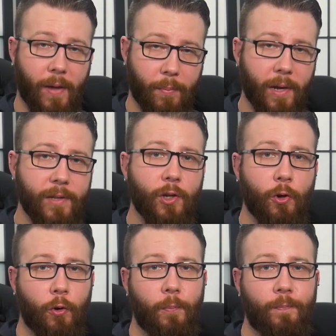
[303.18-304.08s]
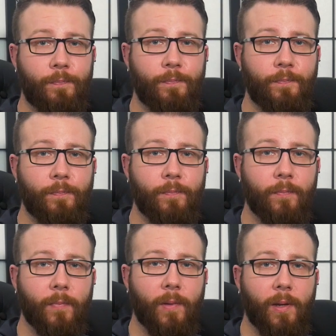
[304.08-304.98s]
Vampires are cool.
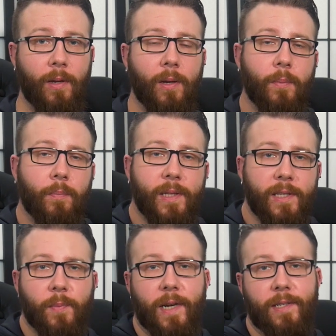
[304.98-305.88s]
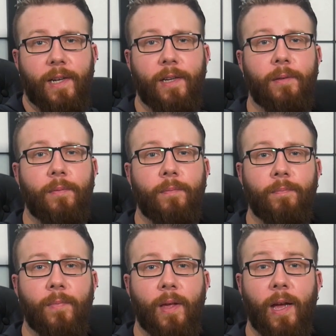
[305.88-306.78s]
But that's my take.
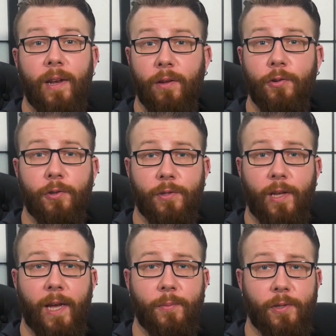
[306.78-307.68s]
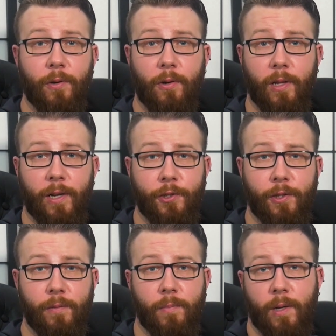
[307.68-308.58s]
How do you choose the games in your
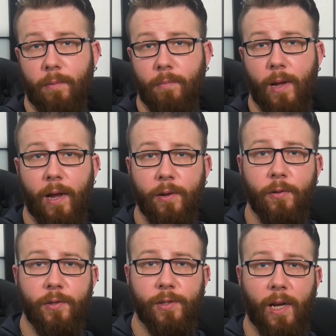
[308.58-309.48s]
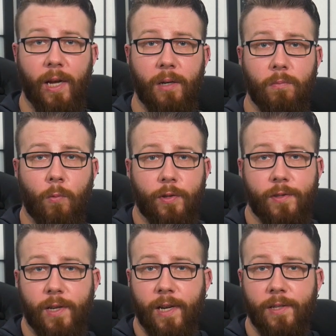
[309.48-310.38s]
collection? And how do you decide
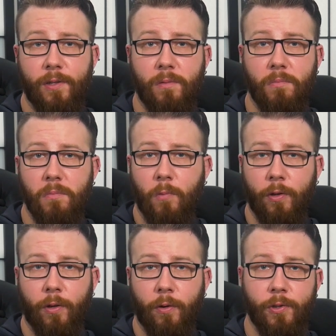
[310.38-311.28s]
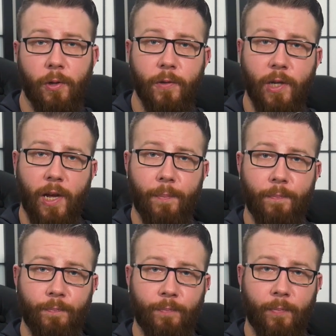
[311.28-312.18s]
what stays and what goes over time?